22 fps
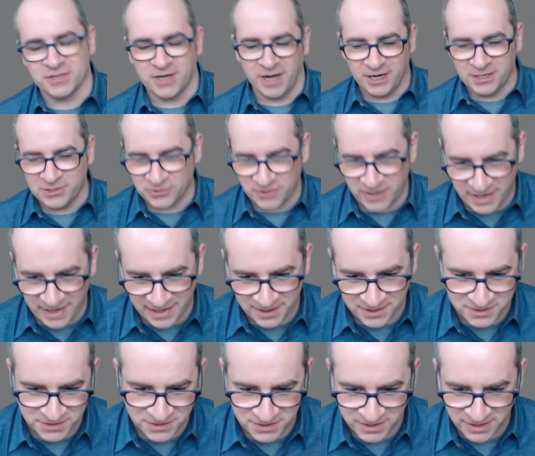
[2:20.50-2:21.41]

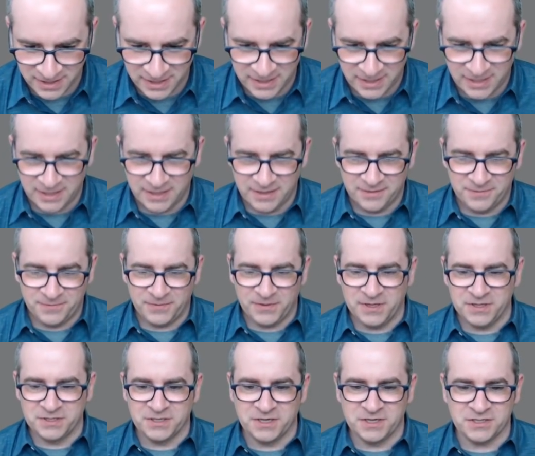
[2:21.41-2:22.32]
contracts.
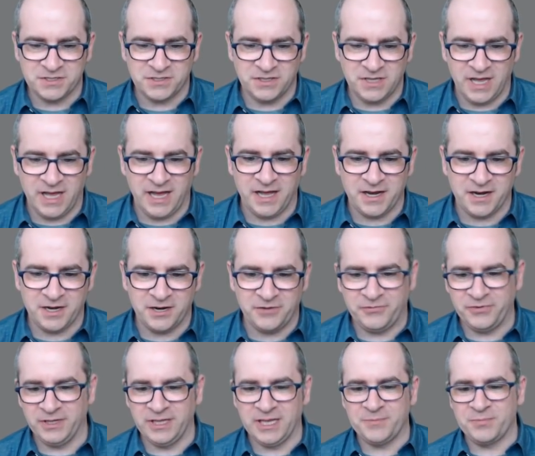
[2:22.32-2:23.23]
This is not an
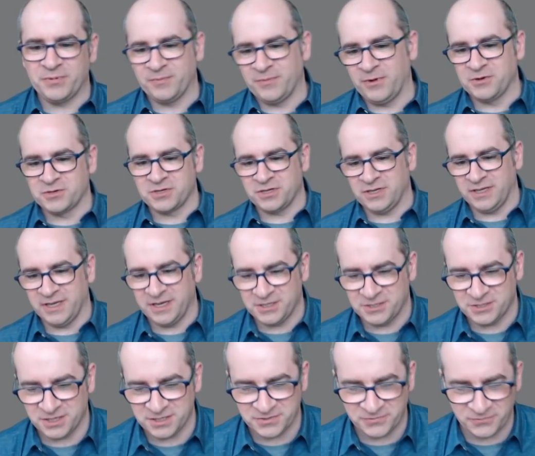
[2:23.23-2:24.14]
affiliate promotion
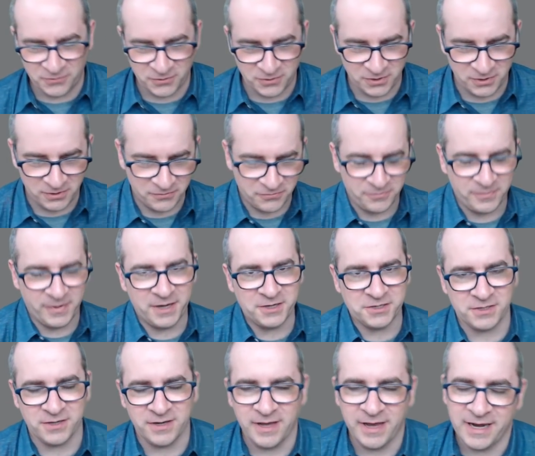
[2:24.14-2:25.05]
link, just for your
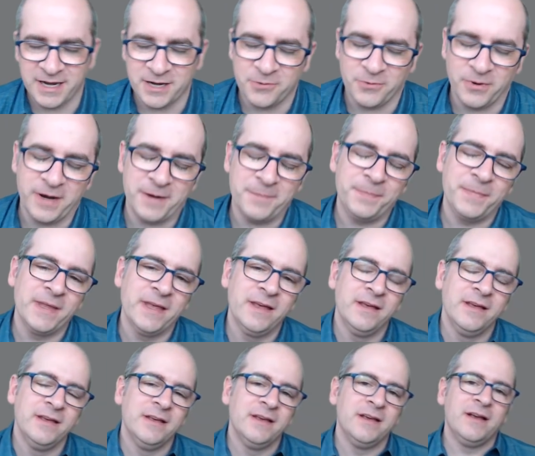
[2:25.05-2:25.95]
information. Anyway,
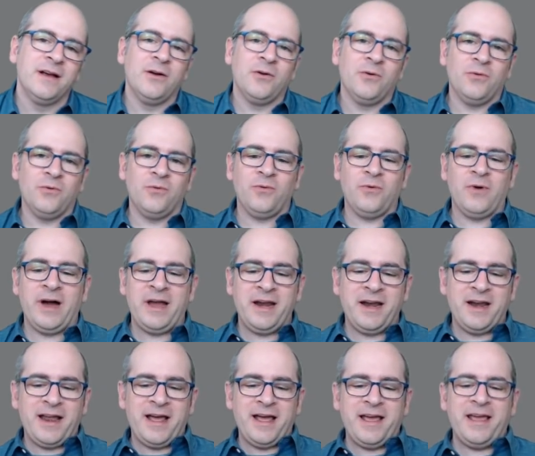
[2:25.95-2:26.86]
why
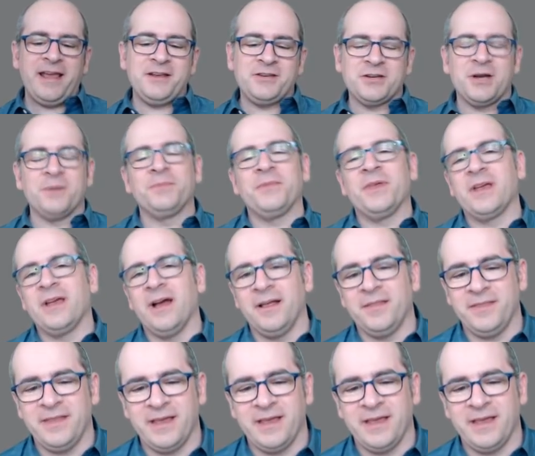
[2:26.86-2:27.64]
did I jump the gun